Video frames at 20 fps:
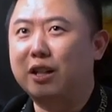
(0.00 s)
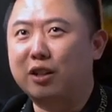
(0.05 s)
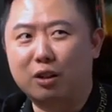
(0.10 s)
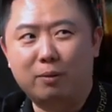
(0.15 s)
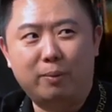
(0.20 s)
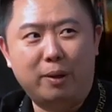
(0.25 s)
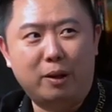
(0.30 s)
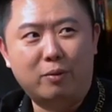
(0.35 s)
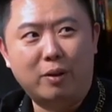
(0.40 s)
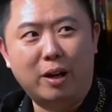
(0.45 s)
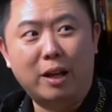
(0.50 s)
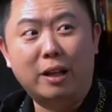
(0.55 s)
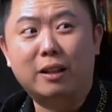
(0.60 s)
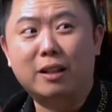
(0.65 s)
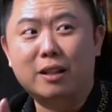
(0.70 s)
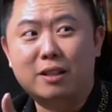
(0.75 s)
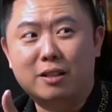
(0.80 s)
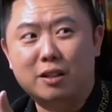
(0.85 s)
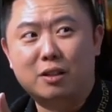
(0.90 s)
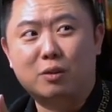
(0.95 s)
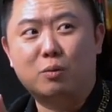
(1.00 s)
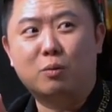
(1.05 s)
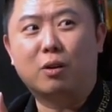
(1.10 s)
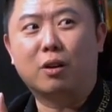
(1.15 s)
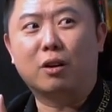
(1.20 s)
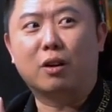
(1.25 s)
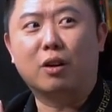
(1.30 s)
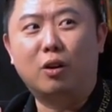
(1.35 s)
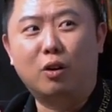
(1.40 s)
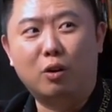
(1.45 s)
it's gonna be great. This doesn't
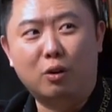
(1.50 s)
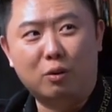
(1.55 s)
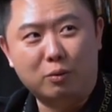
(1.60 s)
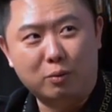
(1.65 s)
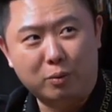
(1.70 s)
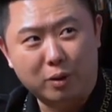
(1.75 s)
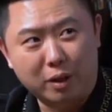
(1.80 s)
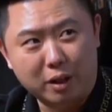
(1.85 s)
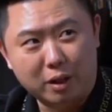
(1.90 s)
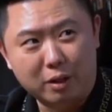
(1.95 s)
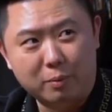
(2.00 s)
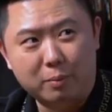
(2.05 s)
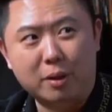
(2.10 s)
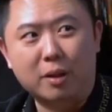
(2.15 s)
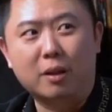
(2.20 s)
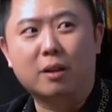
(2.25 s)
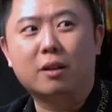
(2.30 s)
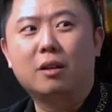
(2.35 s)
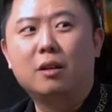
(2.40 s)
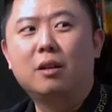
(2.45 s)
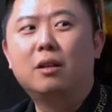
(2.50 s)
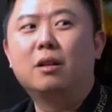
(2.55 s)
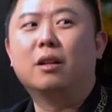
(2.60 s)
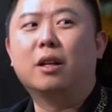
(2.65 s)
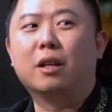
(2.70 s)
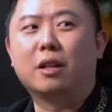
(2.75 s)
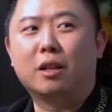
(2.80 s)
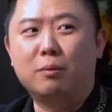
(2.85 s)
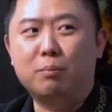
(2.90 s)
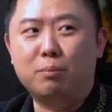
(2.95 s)
work, oh, we're gonna be
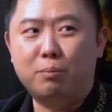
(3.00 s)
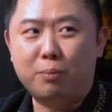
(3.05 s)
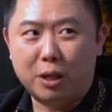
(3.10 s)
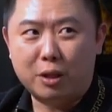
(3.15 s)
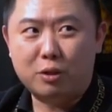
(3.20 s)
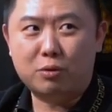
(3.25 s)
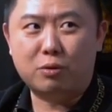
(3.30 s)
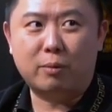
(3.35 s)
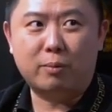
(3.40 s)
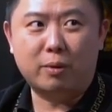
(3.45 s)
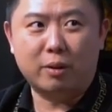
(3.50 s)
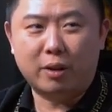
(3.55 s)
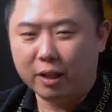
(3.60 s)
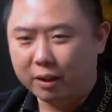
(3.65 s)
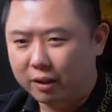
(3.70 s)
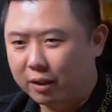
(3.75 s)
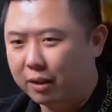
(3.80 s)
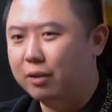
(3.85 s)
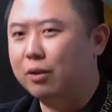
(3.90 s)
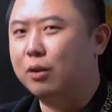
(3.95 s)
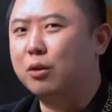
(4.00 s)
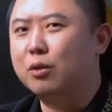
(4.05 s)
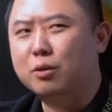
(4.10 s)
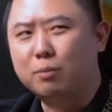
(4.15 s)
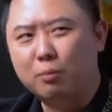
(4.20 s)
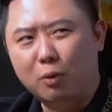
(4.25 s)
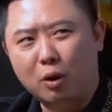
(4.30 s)
like in big trouble. Like the, those